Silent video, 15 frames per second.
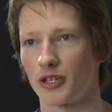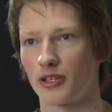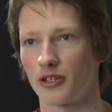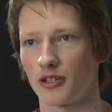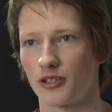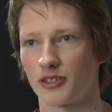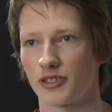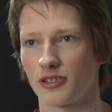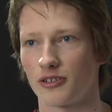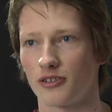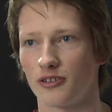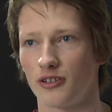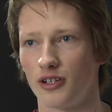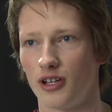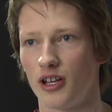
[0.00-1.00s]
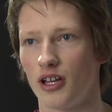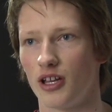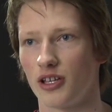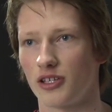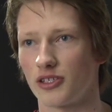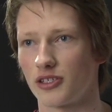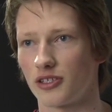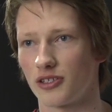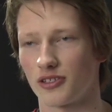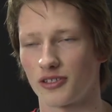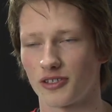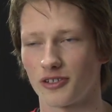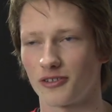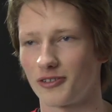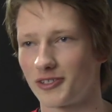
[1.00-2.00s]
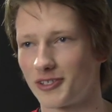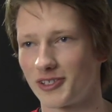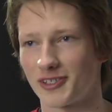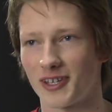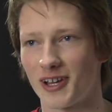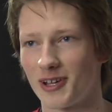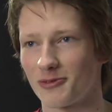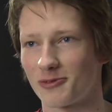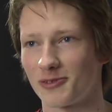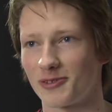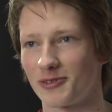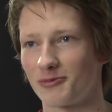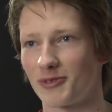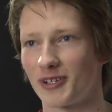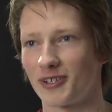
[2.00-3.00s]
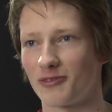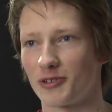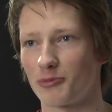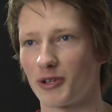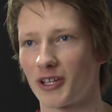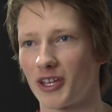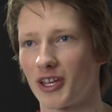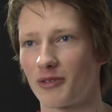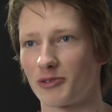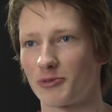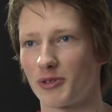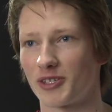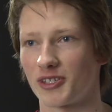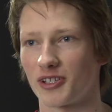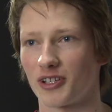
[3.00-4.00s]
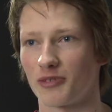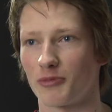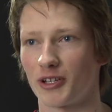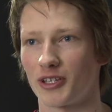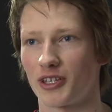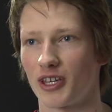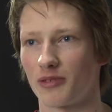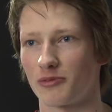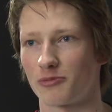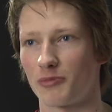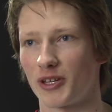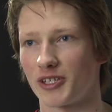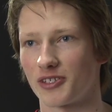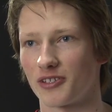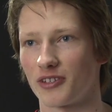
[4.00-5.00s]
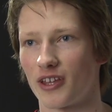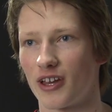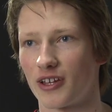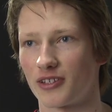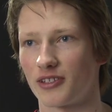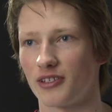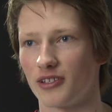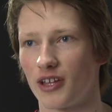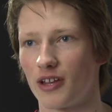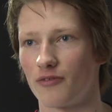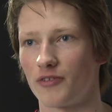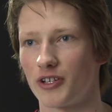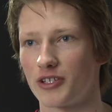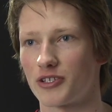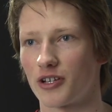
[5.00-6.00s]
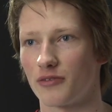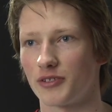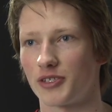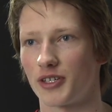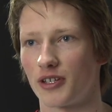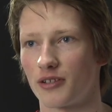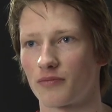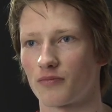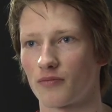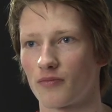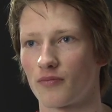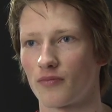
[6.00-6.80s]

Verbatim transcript: pretty good, so so it just helps me with my with my game. It's basically my game's based on that that reach, I would say.